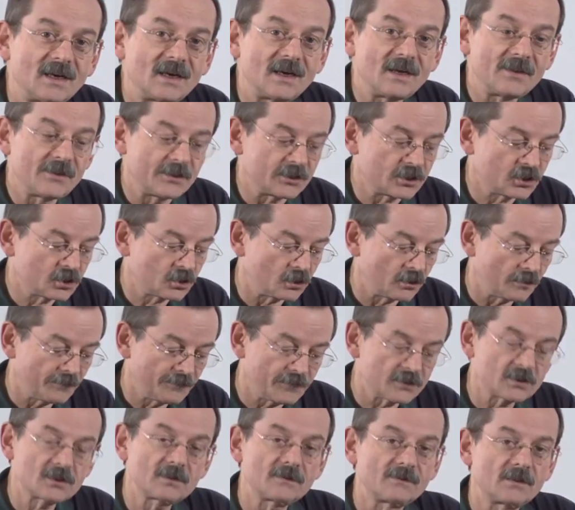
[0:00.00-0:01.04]
on the
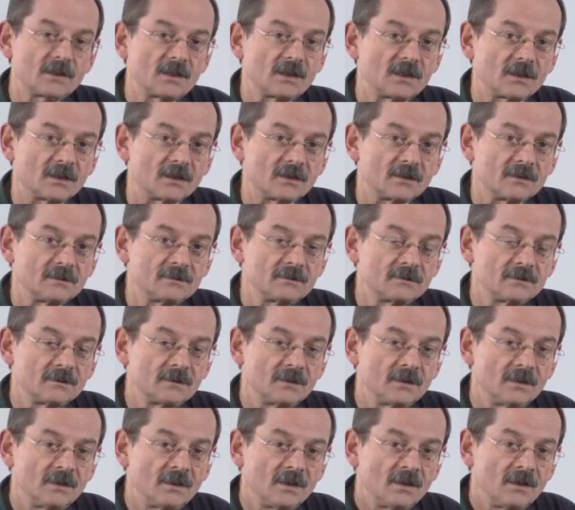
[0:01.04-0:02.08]
surface of the yarn.
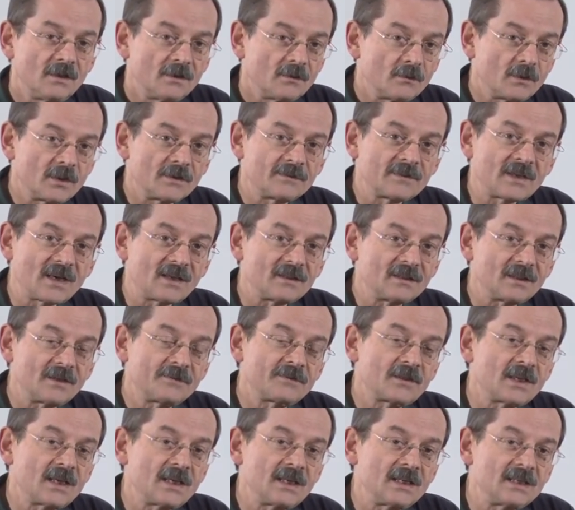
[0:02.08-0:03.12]
We have not
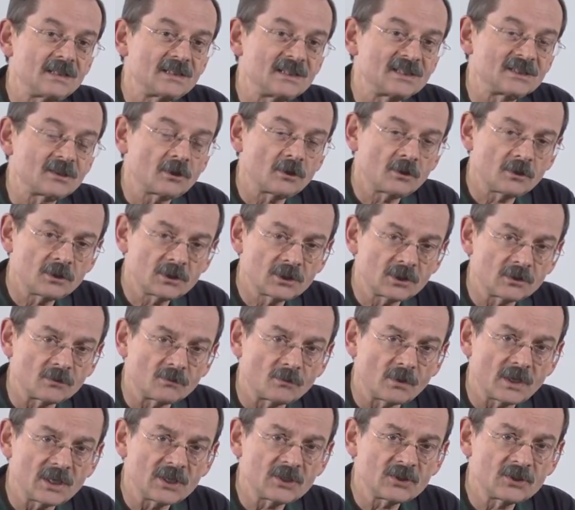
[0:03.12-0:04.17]
left any detergent
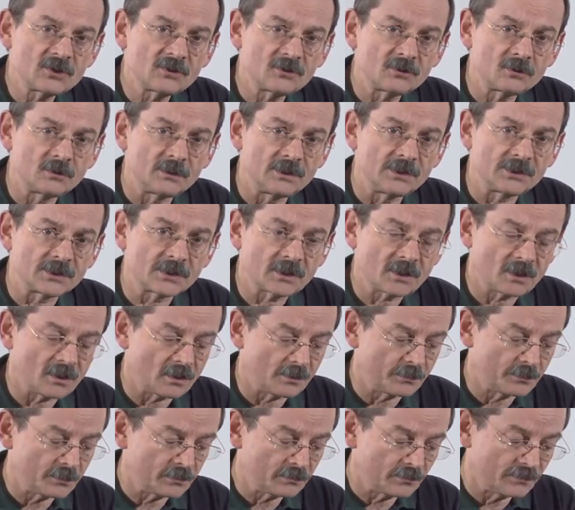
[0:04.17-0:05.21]
residue in the
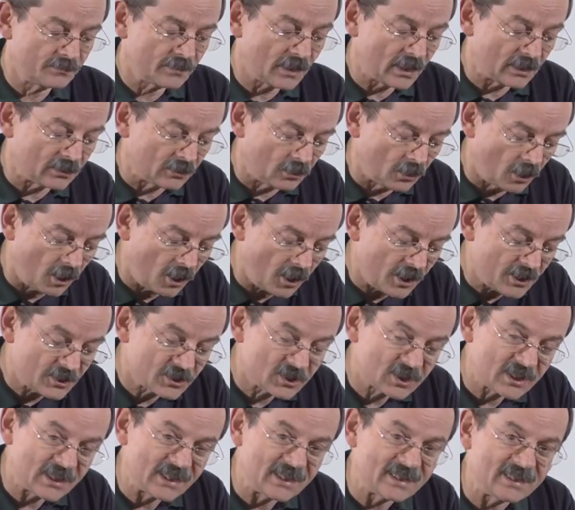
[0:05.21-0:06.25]
carpet. We've not
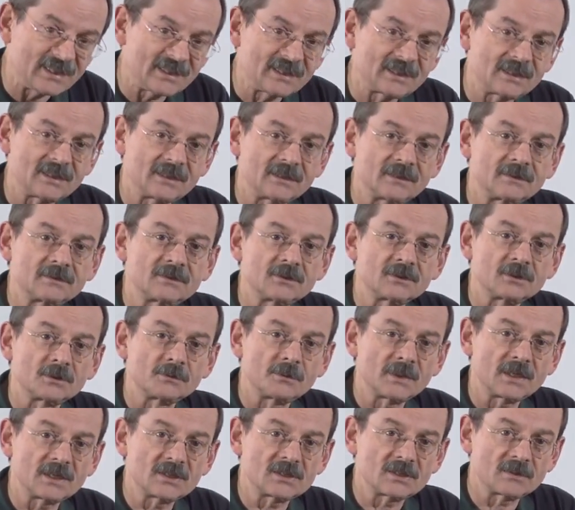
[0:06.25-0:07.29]
lost anything to the
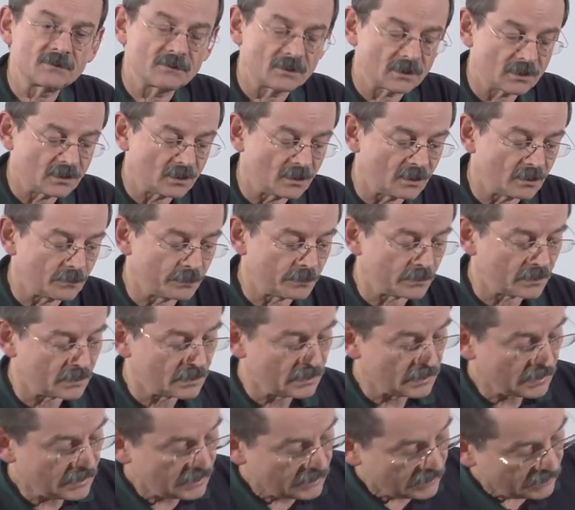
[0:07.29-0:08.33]
base of the
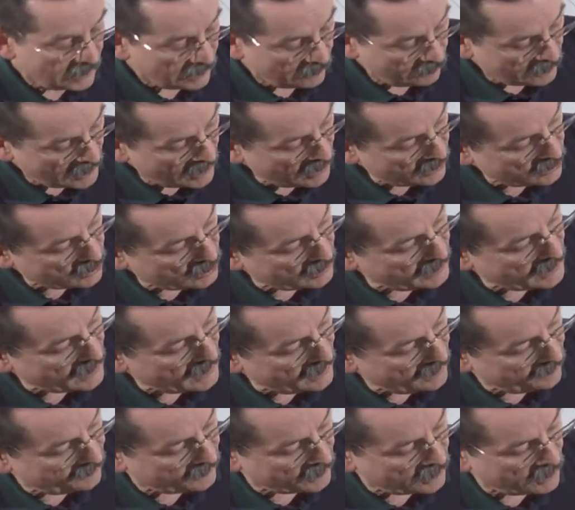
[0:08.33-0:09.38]
carpet. And we actually
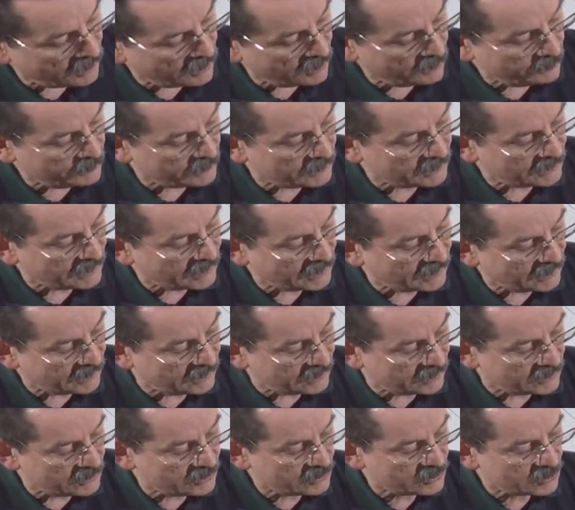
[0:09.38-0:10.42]
have a carpet that
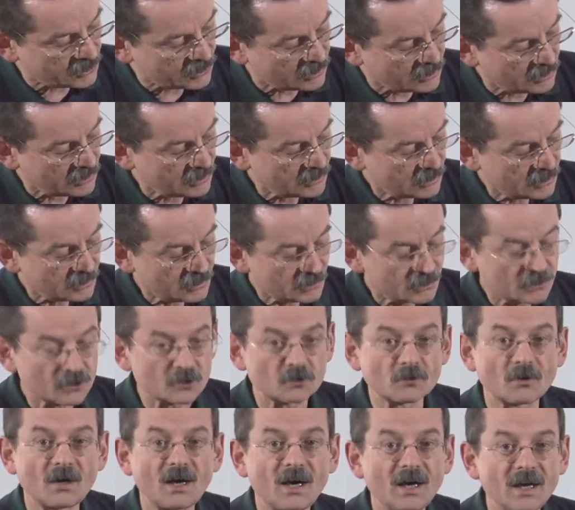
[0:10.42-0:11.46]
is
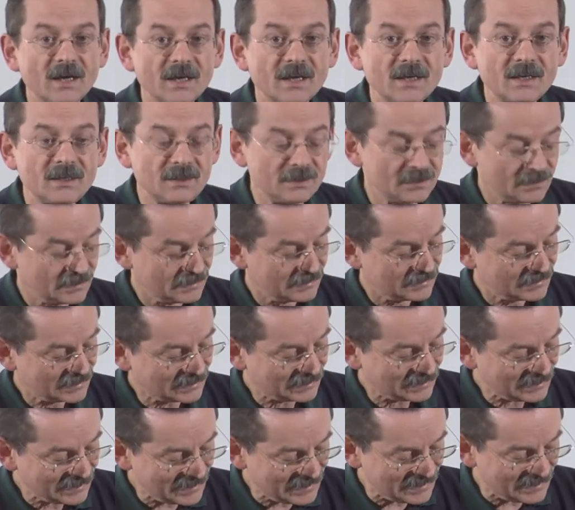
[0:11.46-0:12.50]
dry,
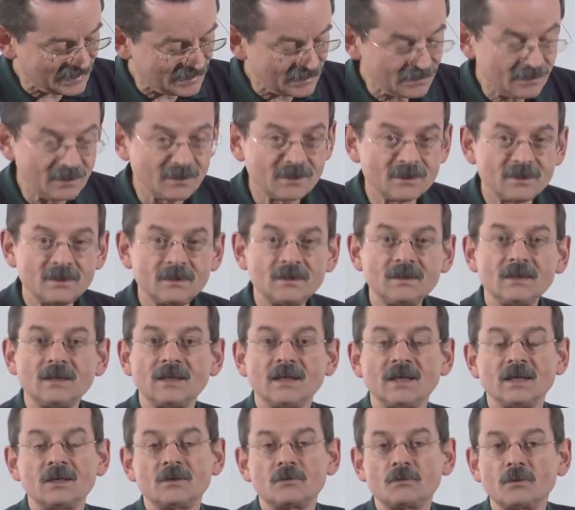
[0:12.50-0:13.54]
clean,
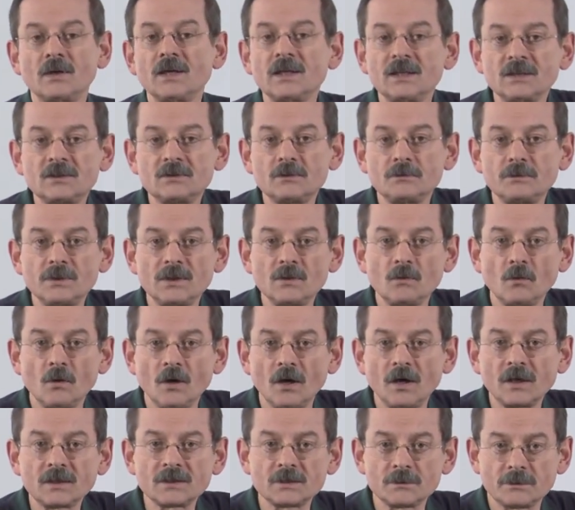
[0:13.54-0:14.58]
and ready to be
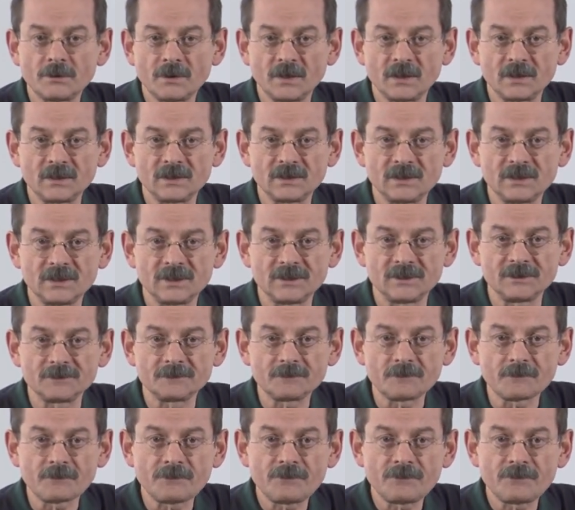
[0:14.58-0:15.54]
walked upon again.